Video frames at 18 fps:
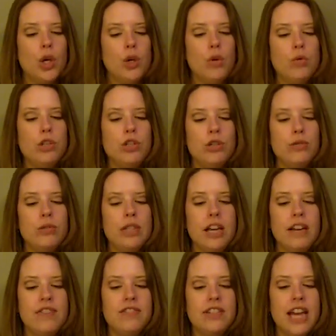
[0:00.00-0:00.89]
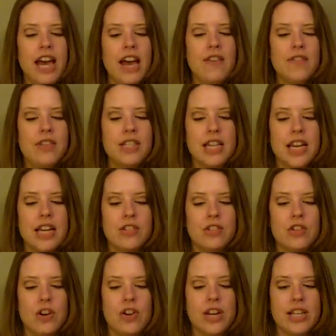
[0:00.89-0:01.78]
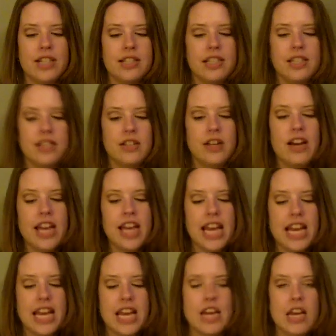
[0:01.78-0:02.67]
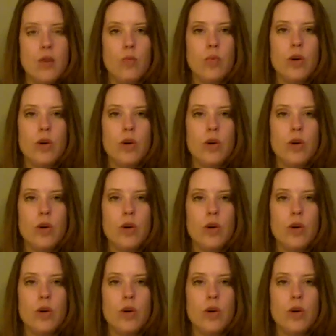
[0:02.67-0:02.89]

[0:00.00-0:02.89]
Who would you love to have as a guest star next season on AE?